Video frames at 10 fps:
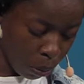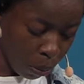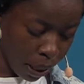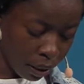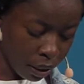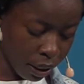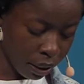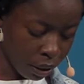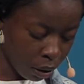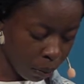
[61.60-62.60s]
man's
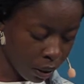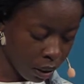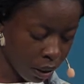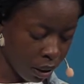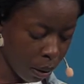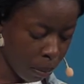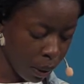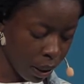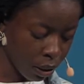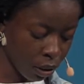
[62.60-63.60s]
activities are
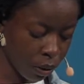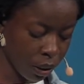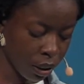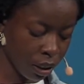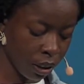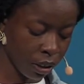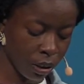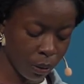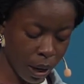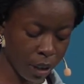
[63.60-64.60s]
based on his
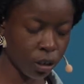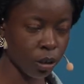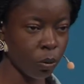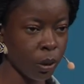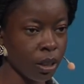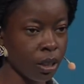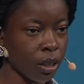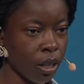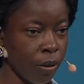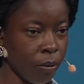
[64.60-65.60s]
interaction with
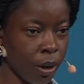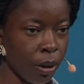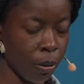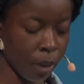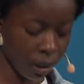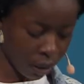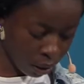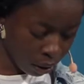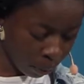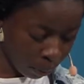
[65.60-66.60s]
his environment.
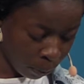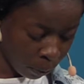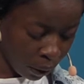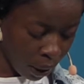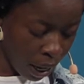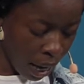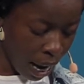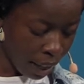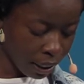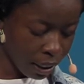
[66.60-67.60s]

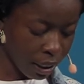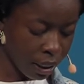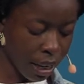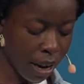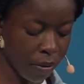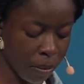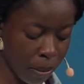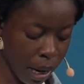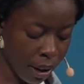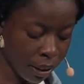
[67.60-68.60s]
As it serves
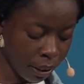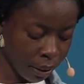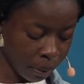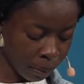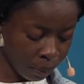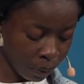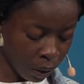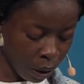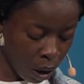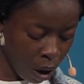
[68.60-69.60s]
man,
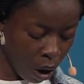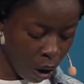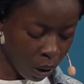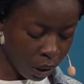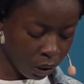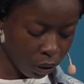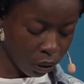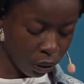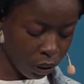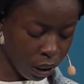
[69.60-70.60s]
all his
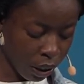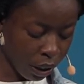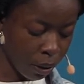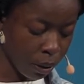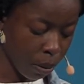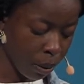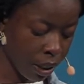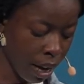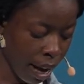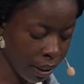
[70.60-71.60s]
social
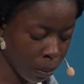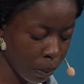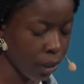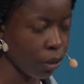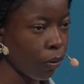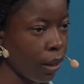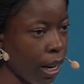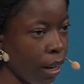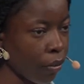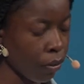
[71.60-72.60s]
economic aspect of
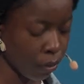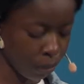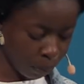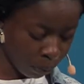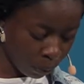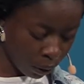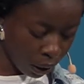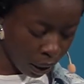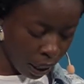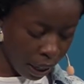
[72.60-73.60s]
life.
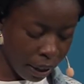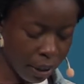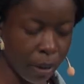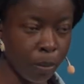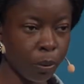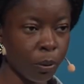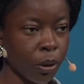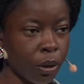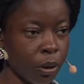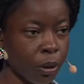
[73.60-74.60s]
In a
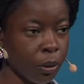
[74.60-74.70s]
book,